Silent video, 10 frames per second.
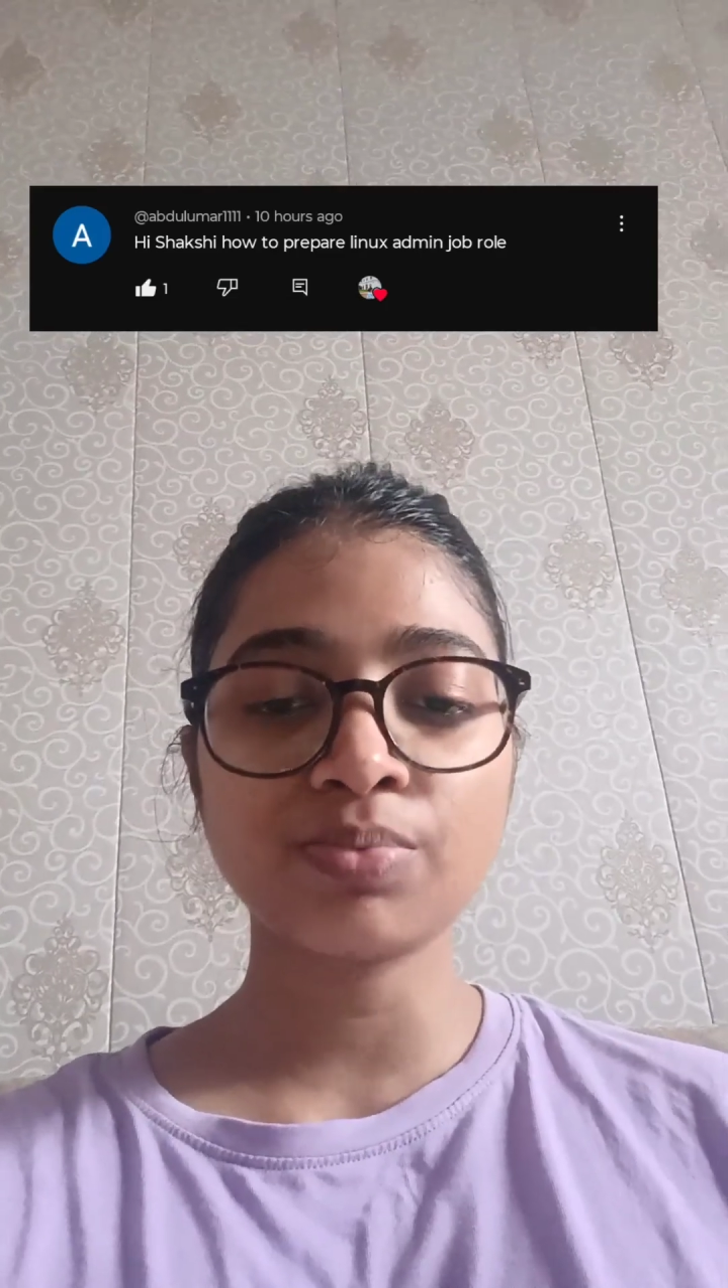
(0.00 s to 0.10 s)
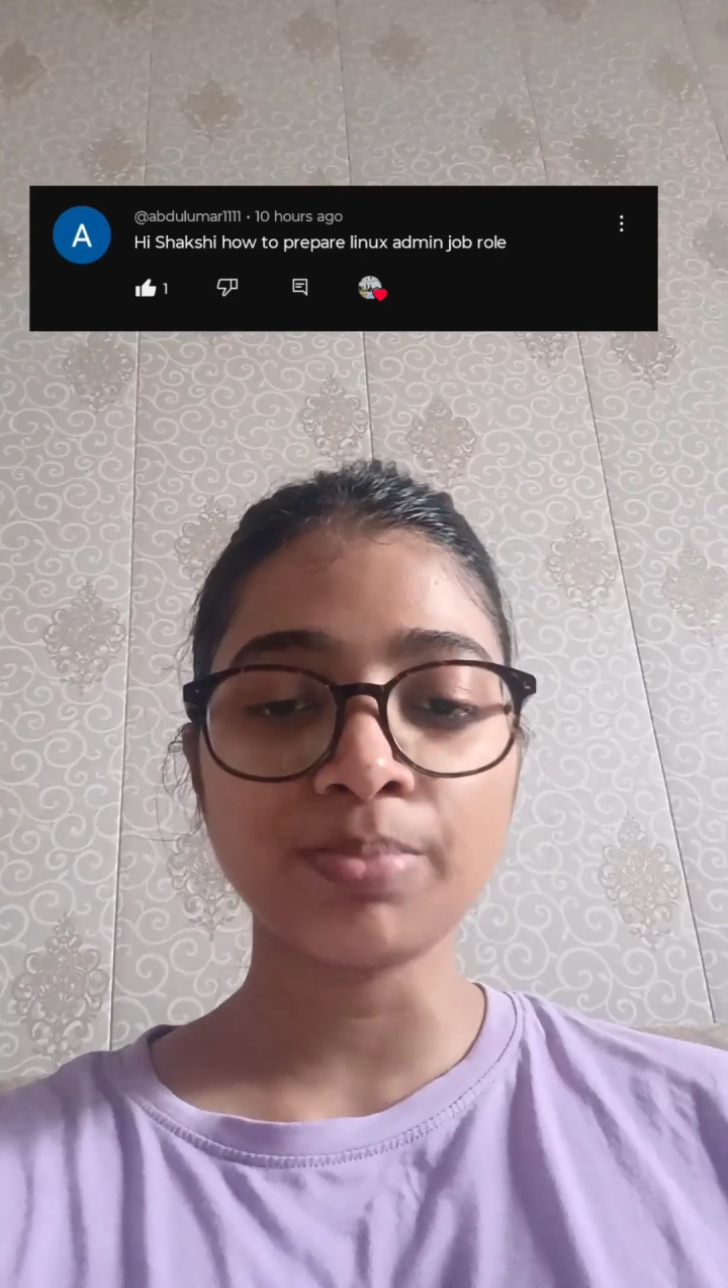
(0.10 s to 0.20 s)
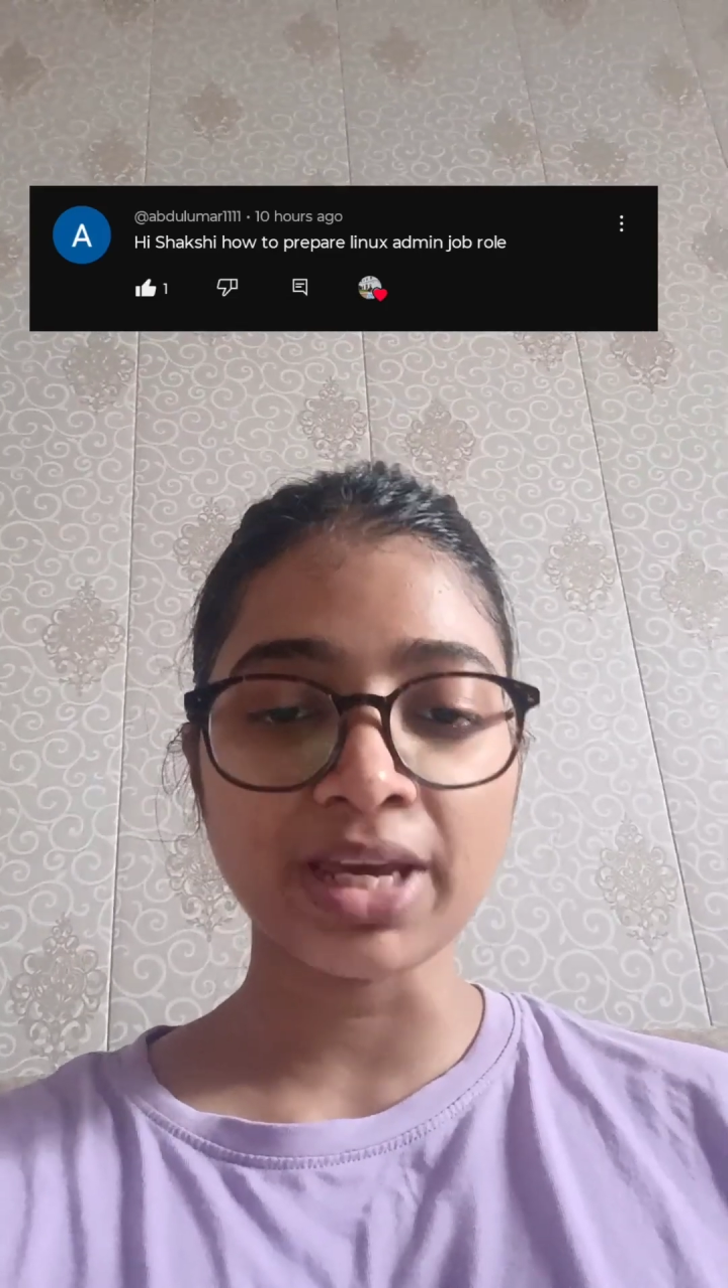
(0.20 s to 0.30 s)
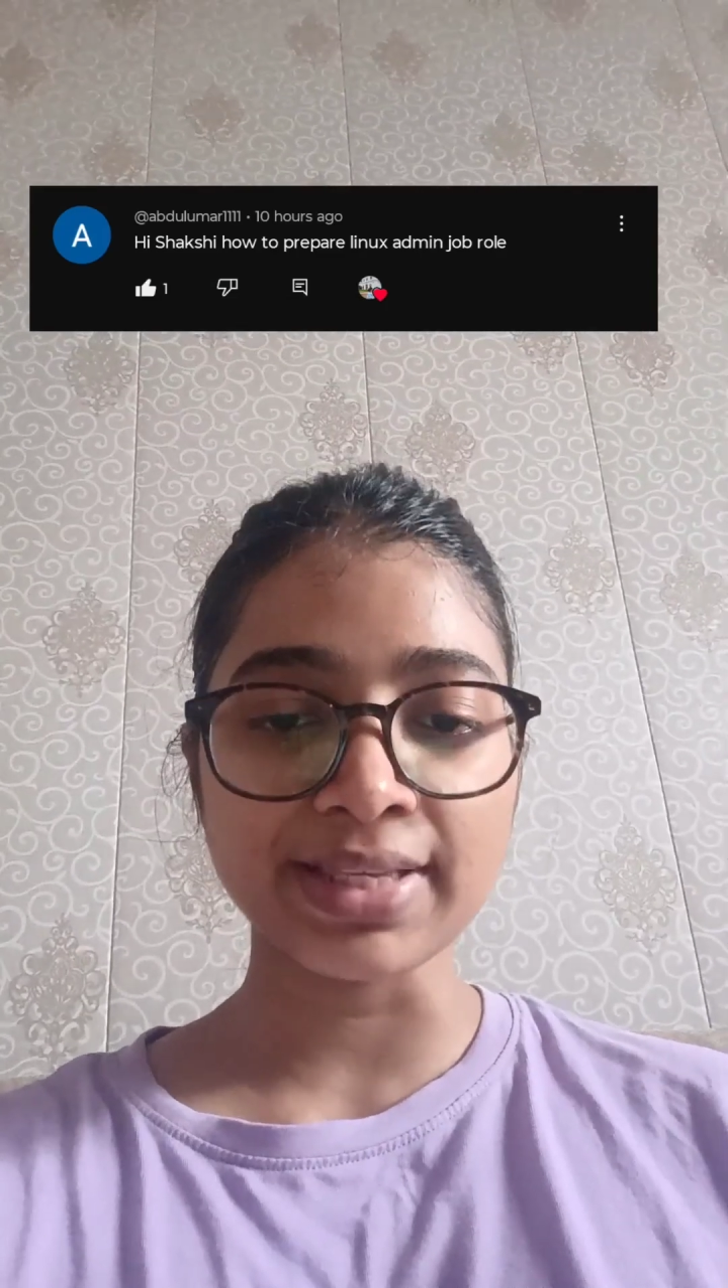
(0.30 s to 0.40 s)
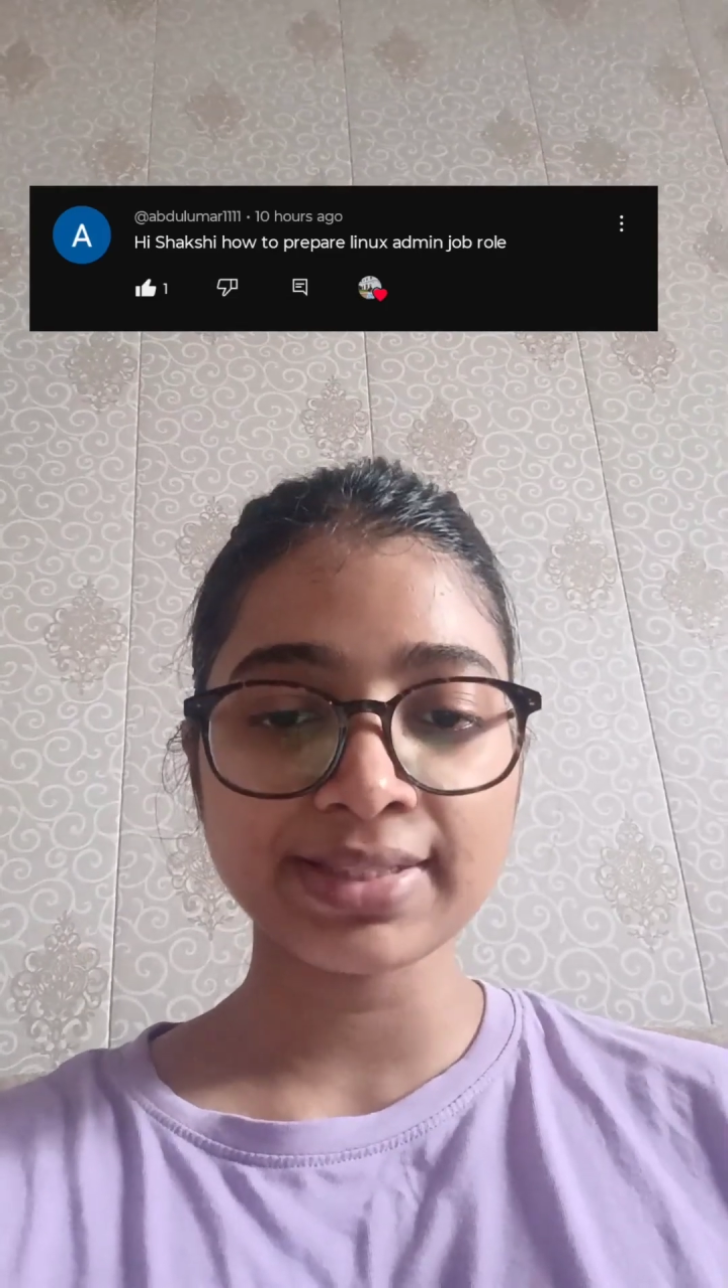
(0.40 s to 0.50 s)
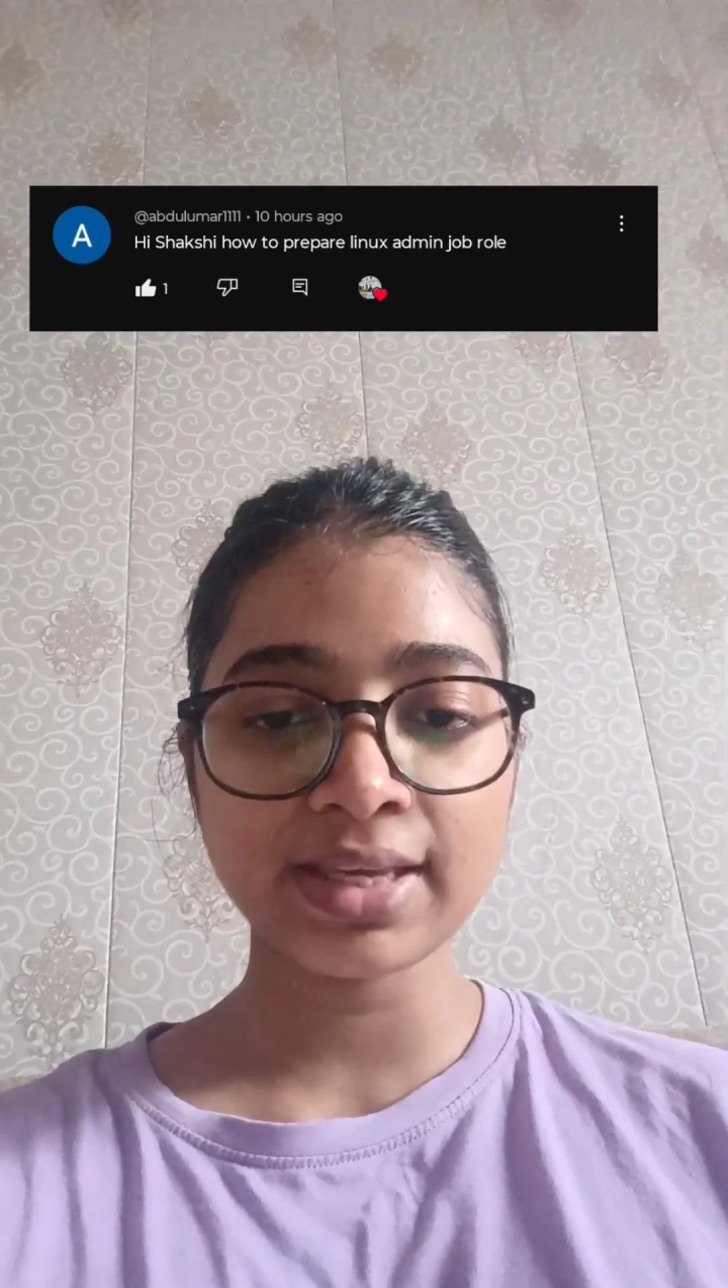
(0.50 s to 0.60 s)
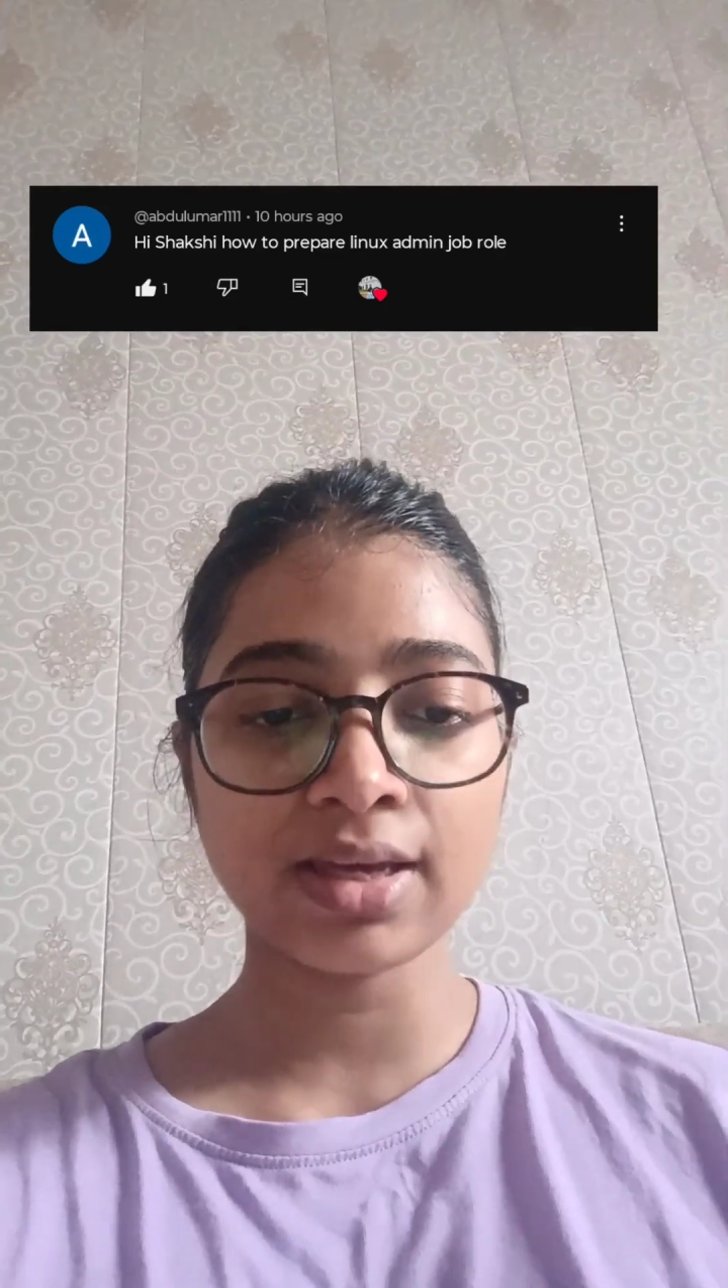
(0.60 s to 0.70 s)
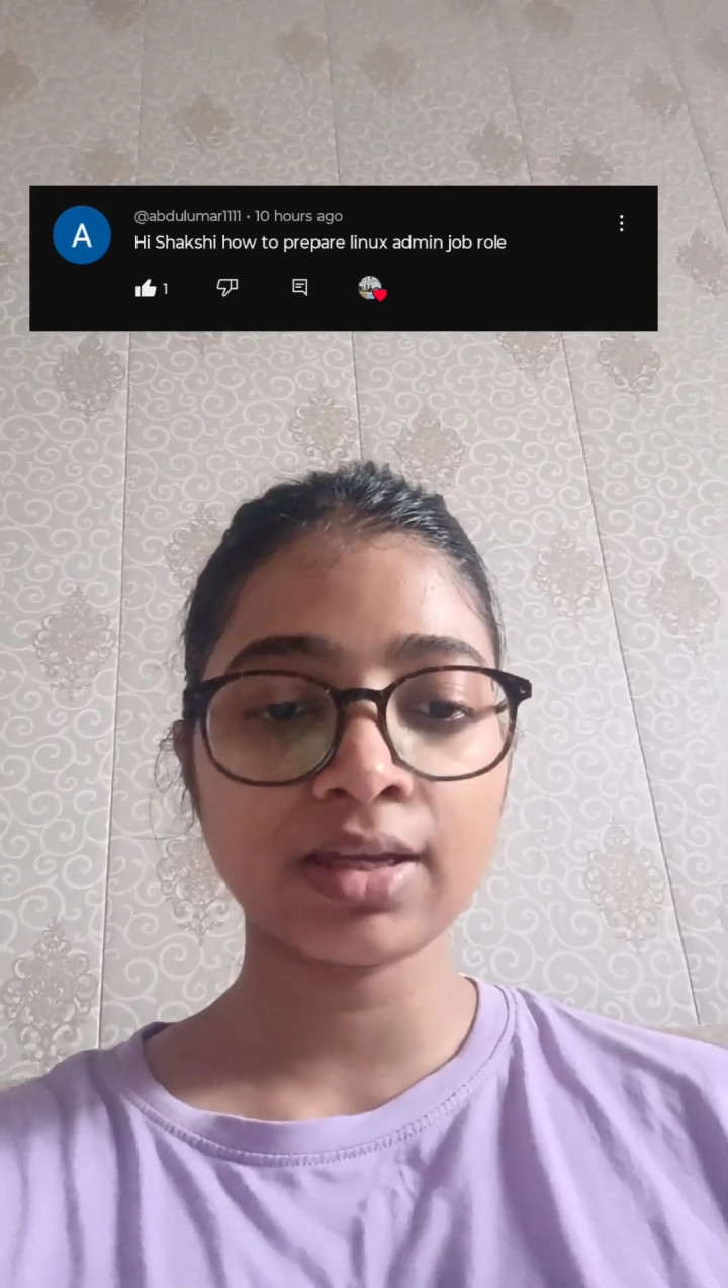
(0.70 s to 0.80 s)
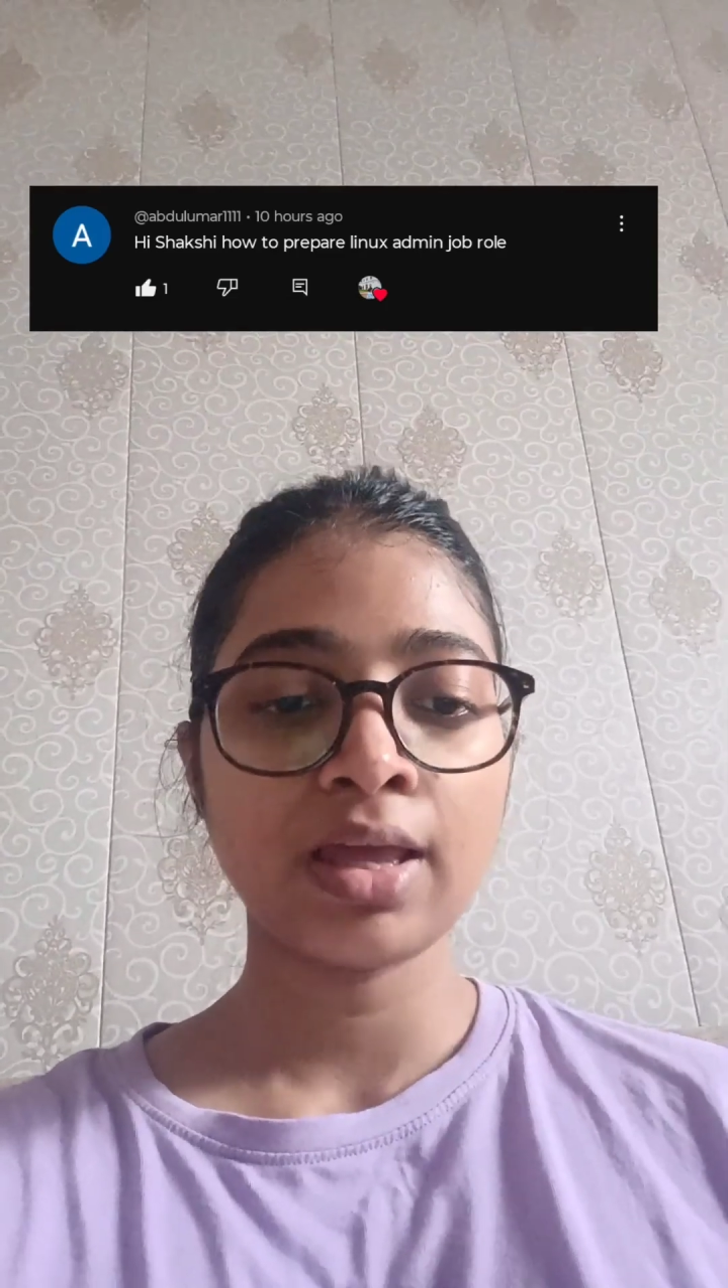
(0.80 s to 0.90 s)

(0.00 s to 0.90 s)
basic,